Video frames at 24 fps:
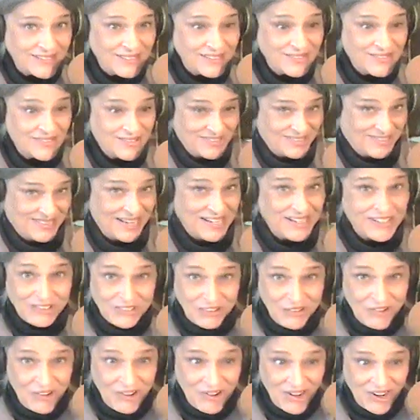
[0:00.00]

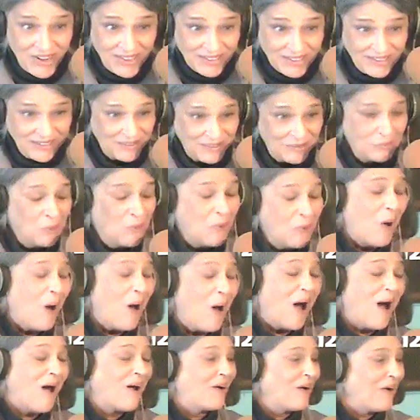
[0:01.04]
sing-along.
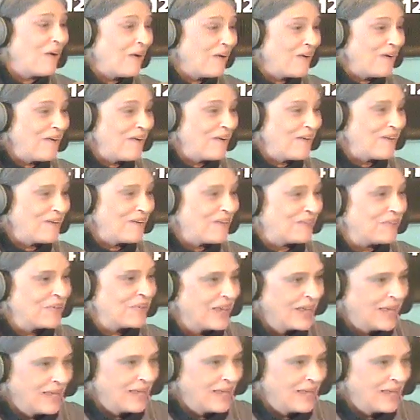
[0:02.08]
Ho-ho!